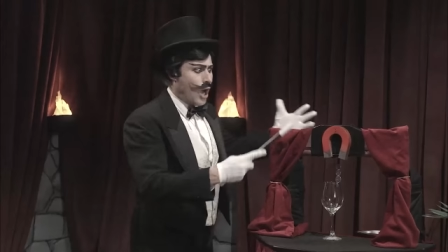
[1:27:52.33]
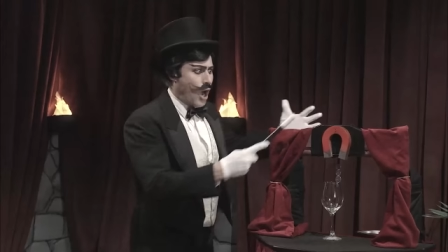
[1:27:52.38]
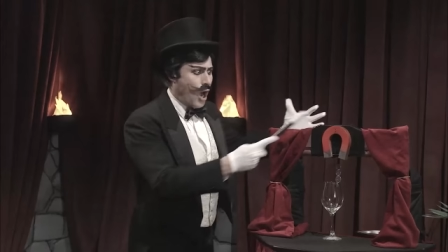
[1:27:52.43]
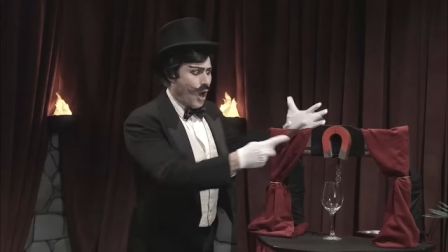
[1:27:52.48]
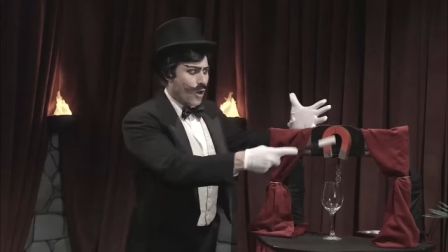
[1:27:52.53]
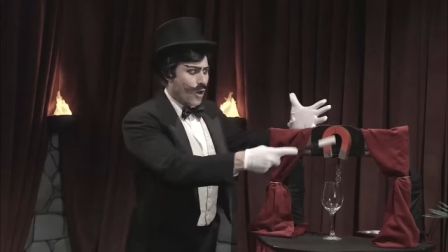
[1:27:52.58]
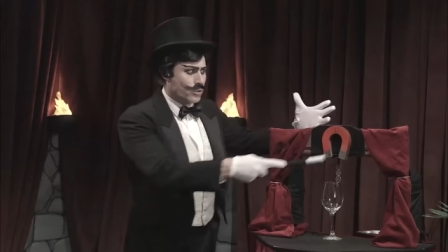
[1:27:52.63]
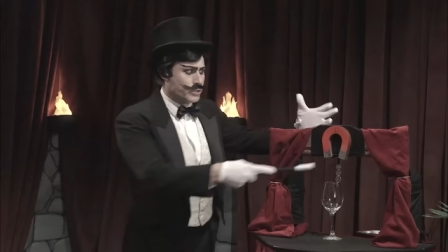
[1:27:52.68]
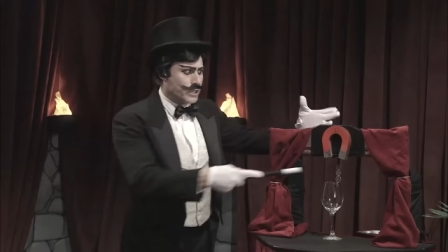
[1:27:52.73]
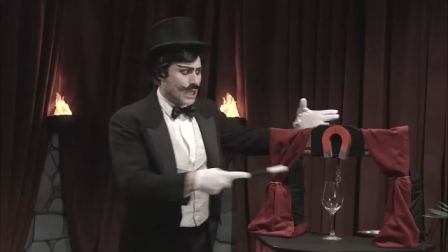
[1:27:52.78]

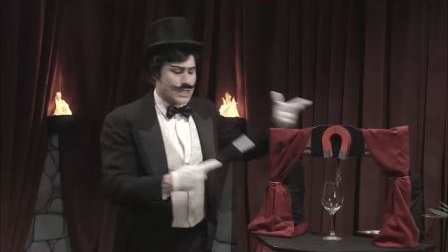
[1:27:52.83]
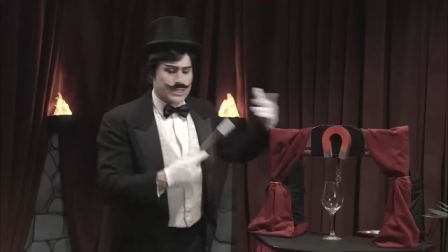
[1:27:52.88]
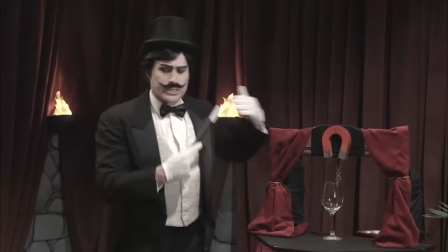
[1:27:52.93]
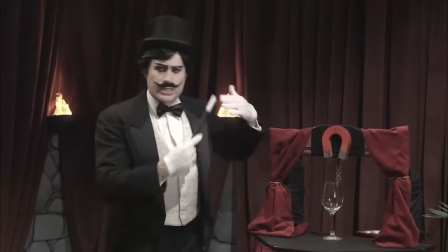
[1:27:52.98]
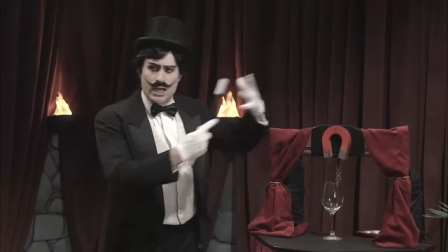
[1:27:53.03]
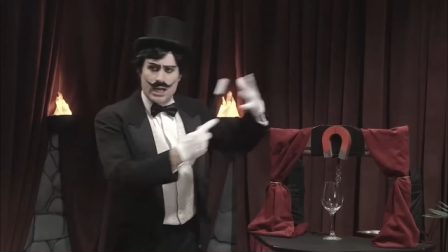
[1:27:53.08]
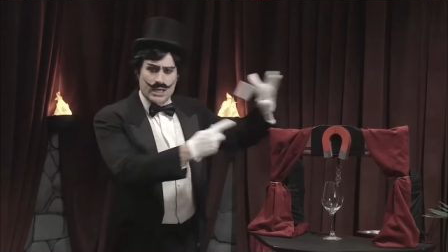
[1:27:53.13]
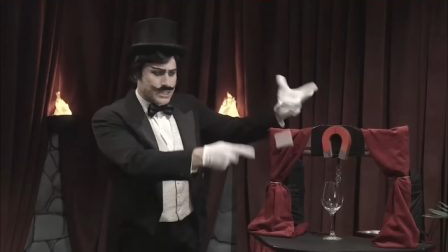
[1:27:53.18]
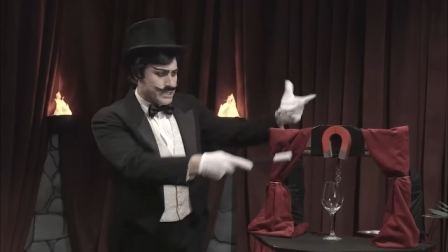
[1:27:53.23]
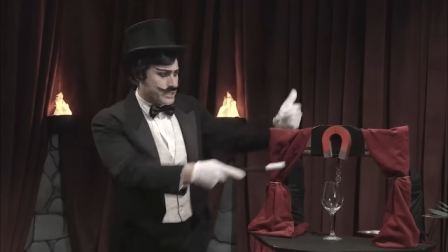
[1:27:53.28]
No!
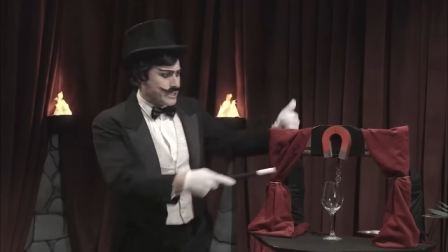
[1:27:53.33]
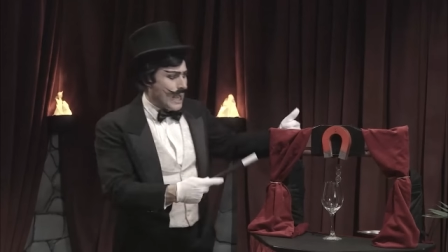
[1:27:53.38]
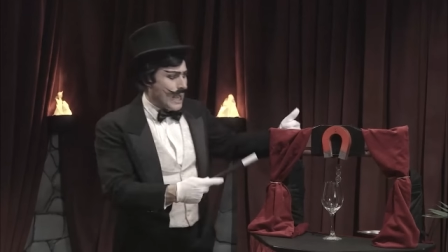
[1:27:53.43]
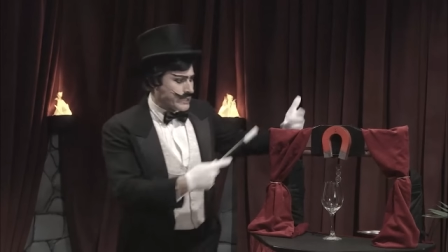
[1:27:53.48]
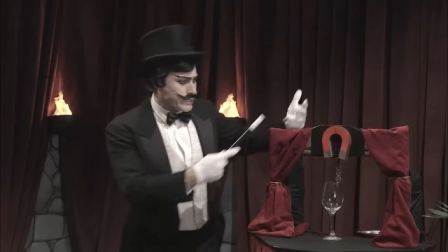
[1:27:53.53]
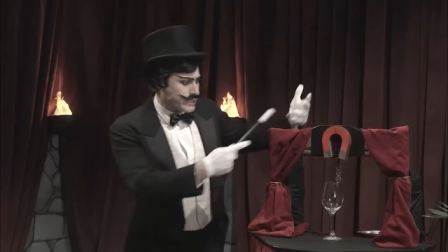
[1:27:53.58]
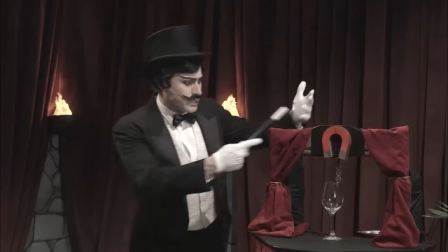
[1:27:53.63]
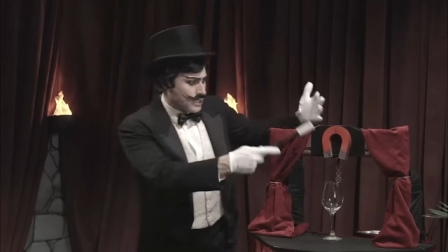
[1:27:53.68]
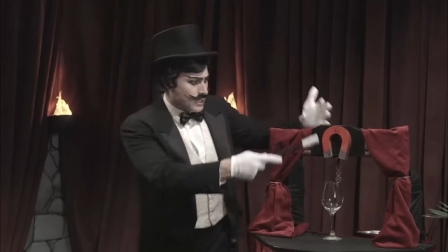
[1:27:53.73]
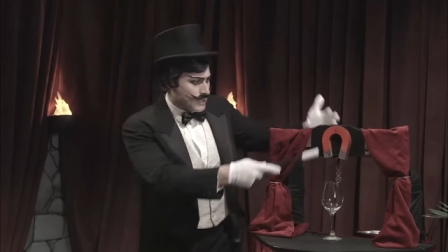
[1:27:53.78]
This is
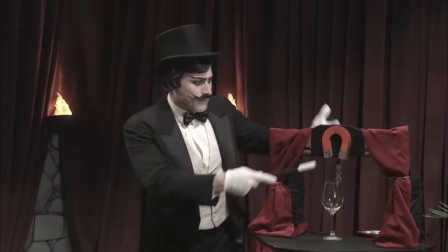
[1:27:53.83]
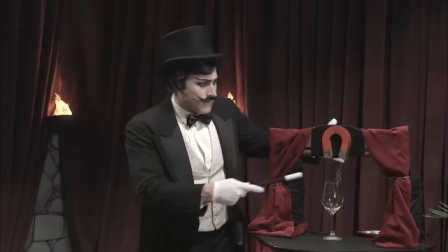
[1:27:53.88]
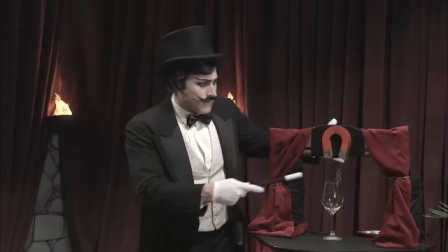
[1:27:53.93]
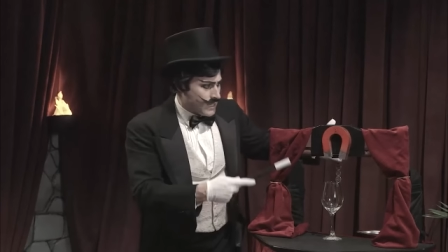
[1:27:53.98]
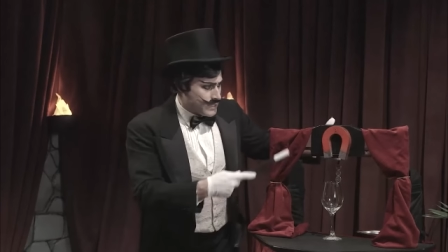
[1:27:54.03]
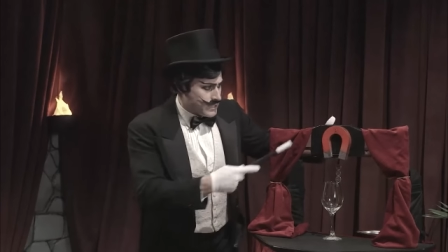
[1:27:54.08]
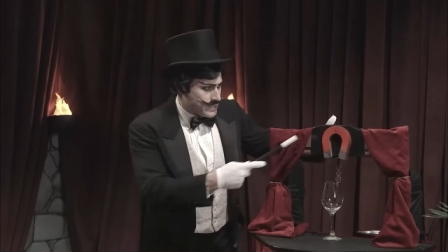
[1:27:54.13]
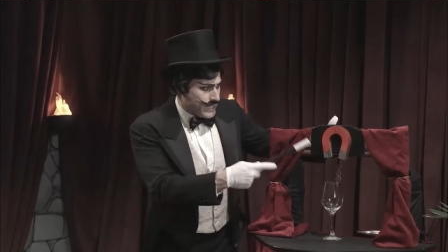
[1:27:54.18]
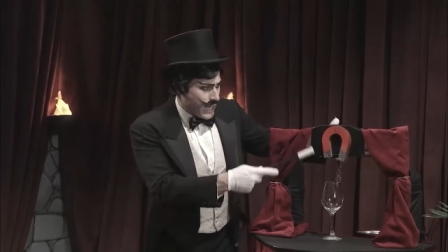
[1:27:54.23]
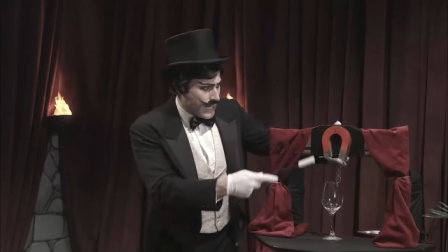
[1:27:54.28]
set
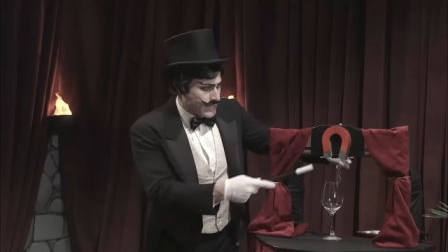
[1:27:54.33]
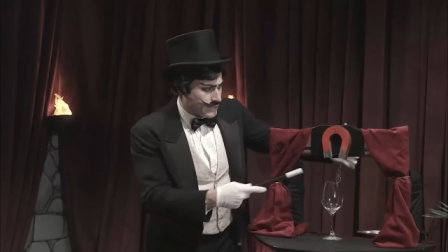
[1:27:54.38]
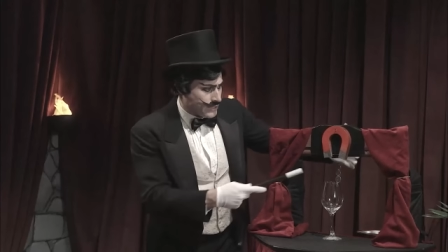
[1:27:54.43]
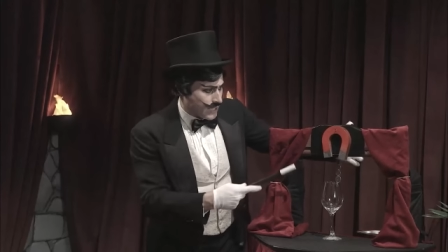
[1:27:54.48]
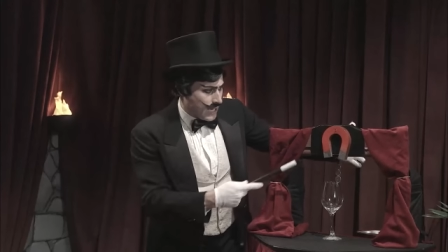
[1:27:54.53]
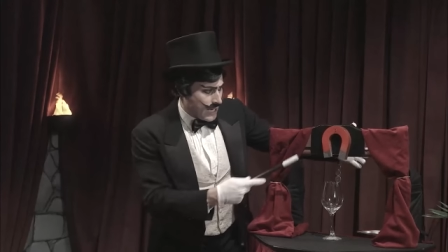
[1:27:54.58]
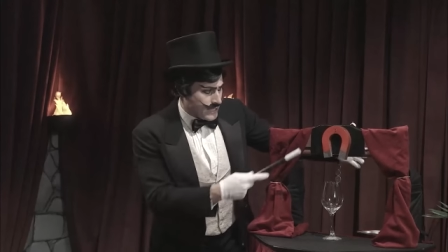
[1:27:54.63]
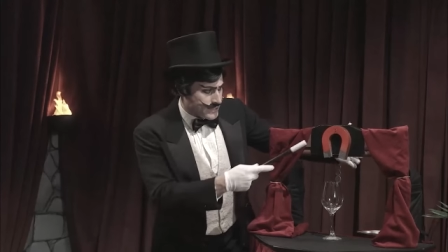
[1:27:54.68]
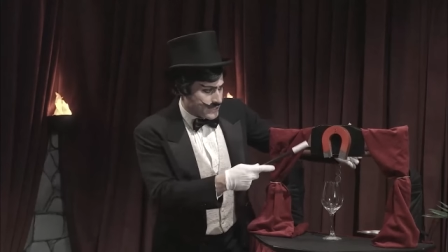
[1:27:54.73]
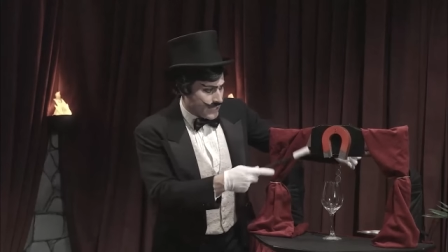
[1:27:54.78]

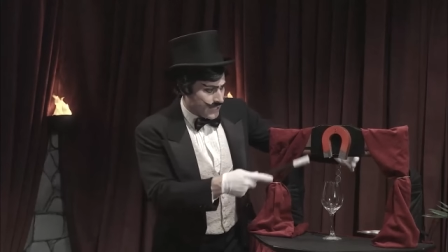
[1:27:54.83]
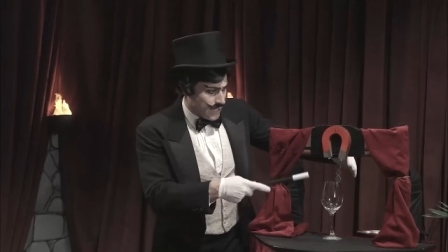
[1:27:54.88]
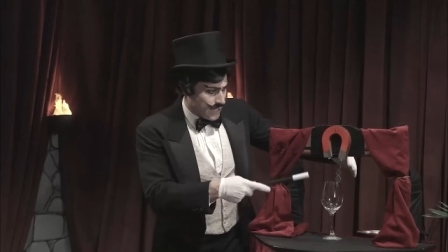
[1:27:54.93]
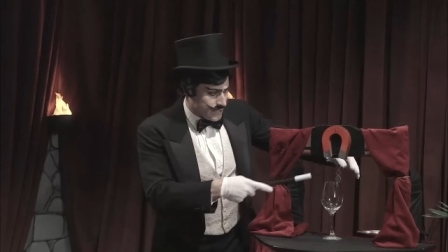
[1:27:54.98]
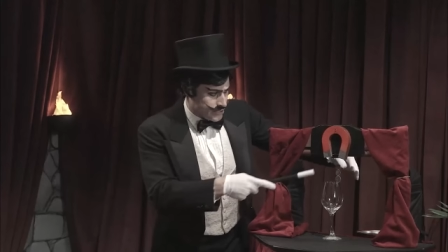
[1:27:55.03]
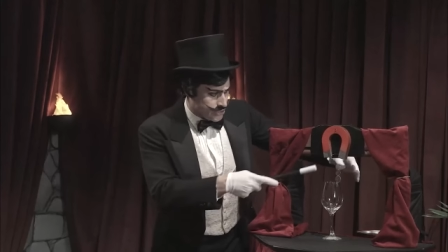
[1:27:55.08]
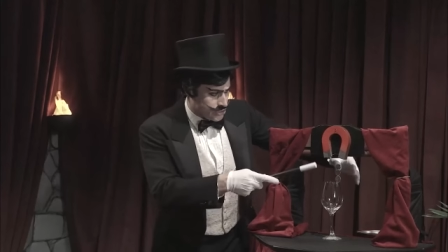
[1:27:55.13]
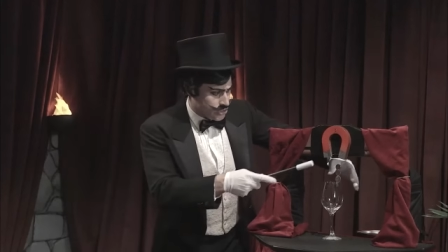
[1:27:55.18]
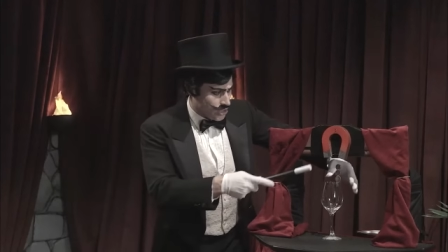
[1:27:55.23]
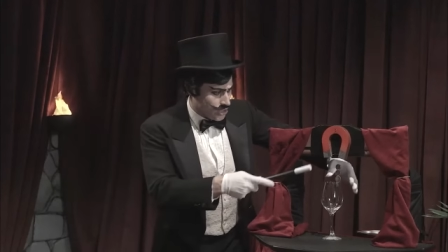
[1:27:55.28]
dressing. It's